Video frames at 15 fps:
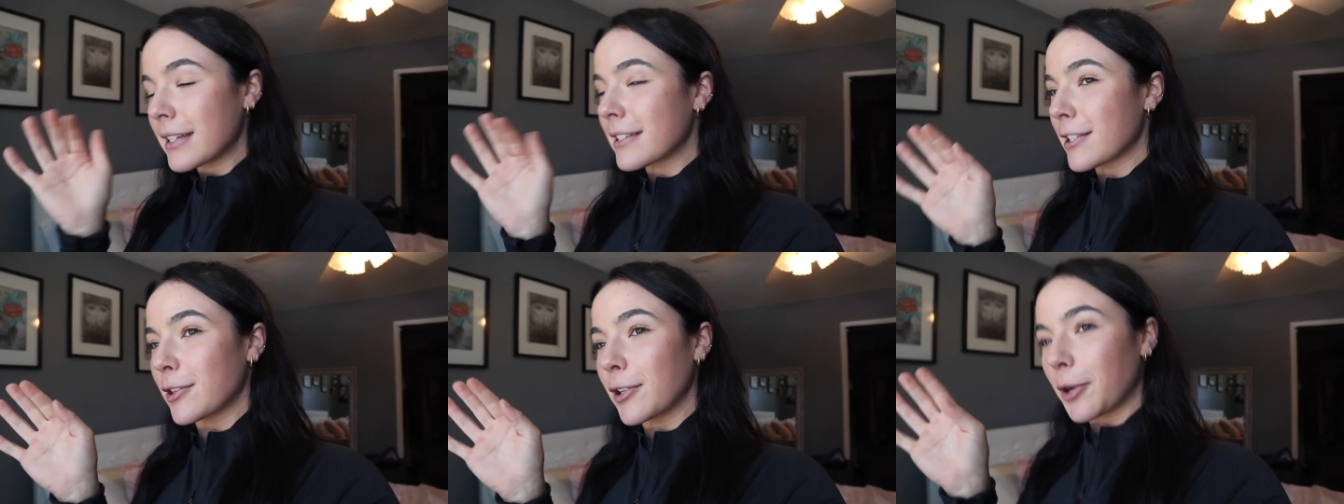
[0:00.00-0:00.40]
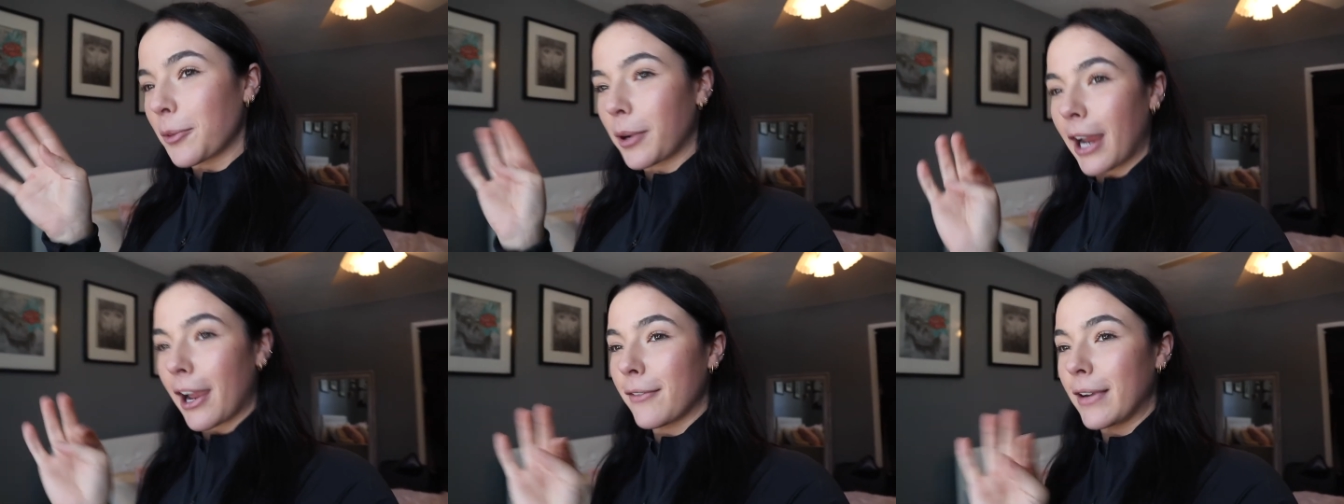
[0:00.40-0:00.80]
It's either
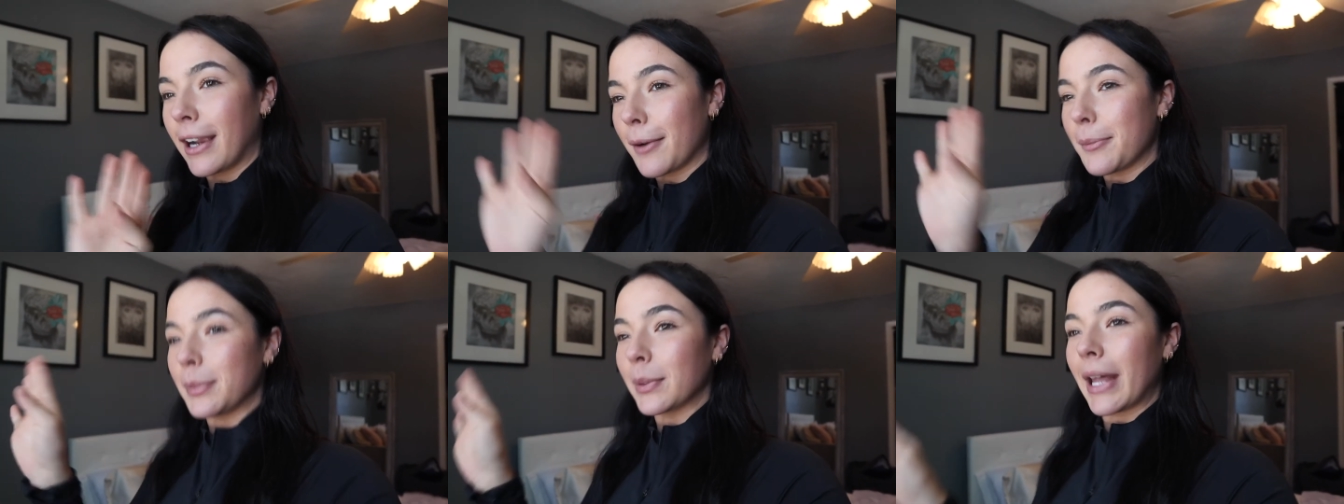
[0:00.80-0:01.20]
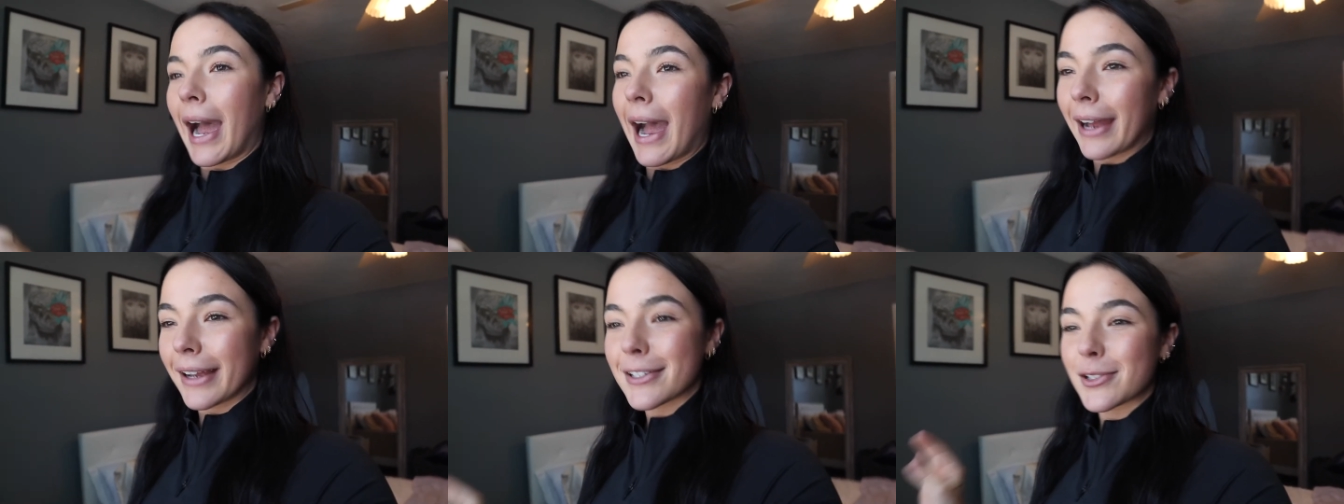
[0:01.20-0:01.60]
we're having a
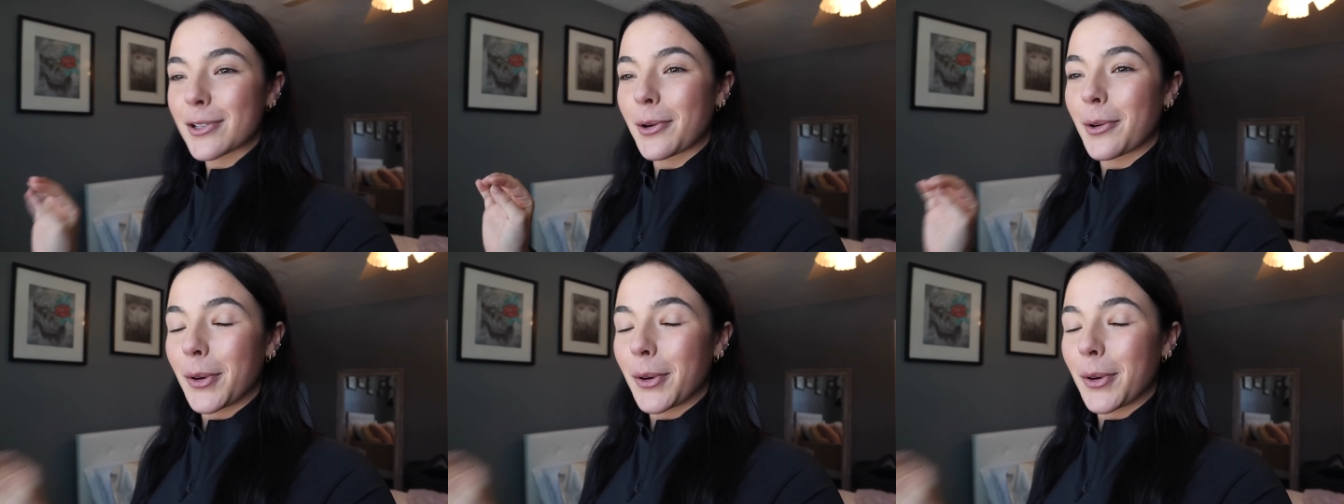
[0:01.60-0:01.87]
blast